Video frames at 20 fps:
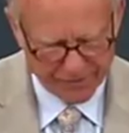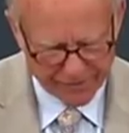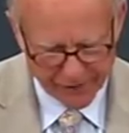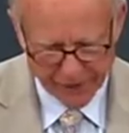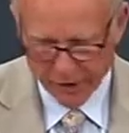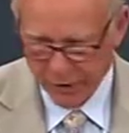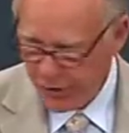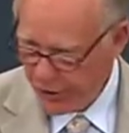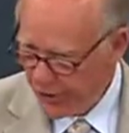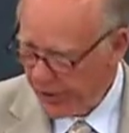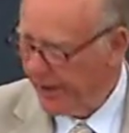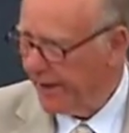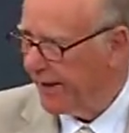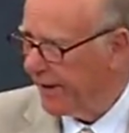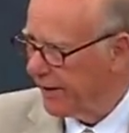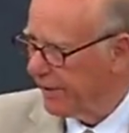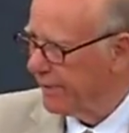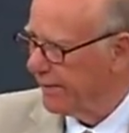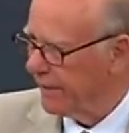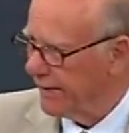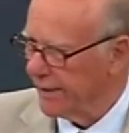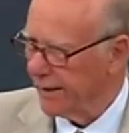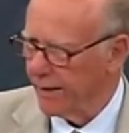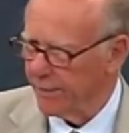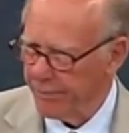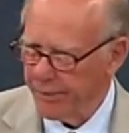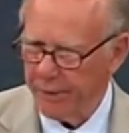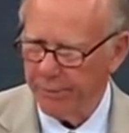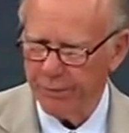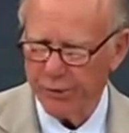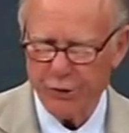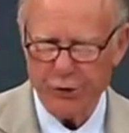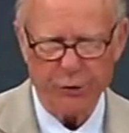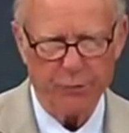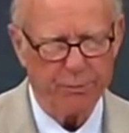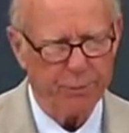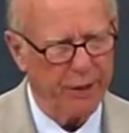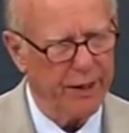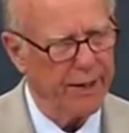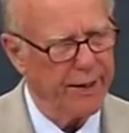fair share people
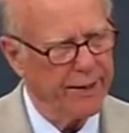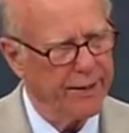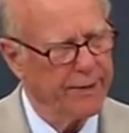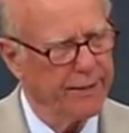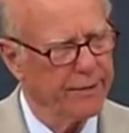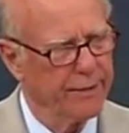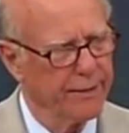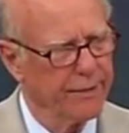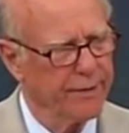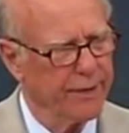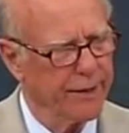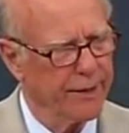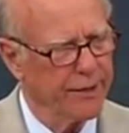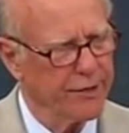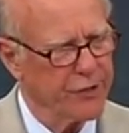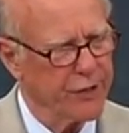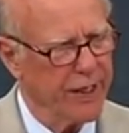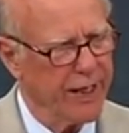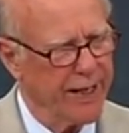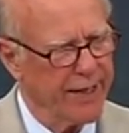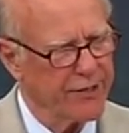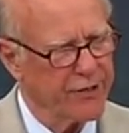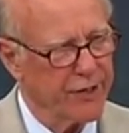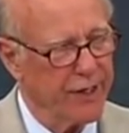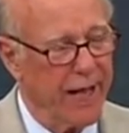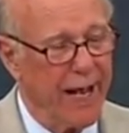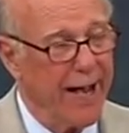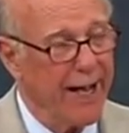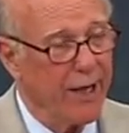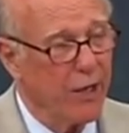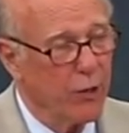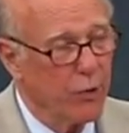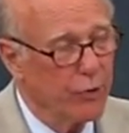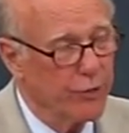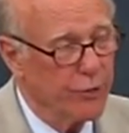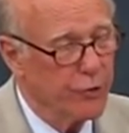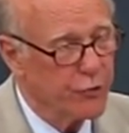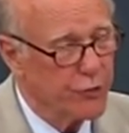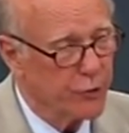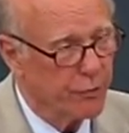should pay in a tax, and how
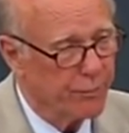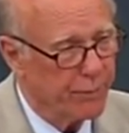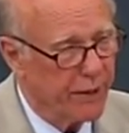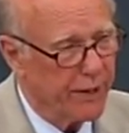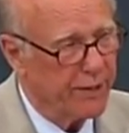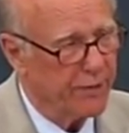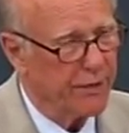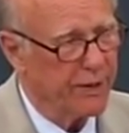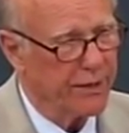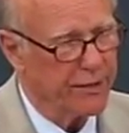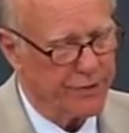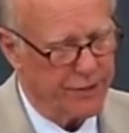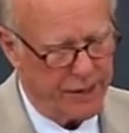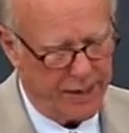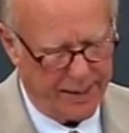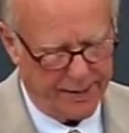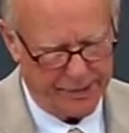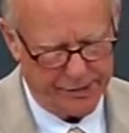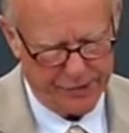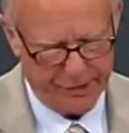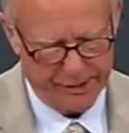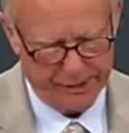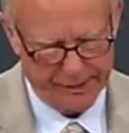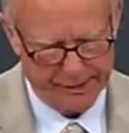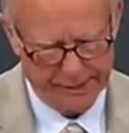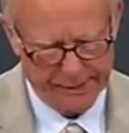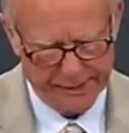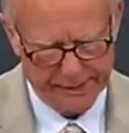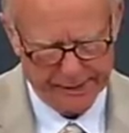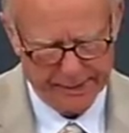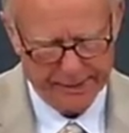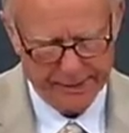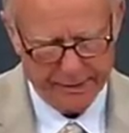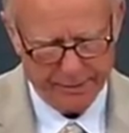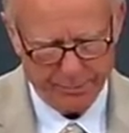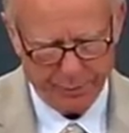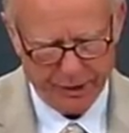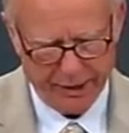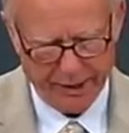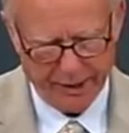you should pay that tax,
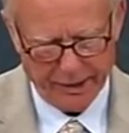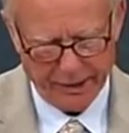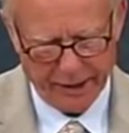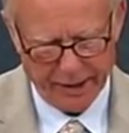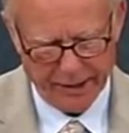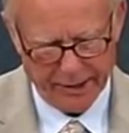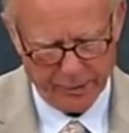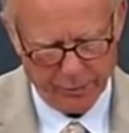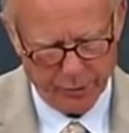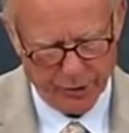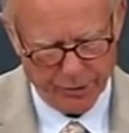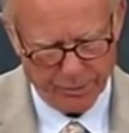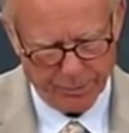playing again with the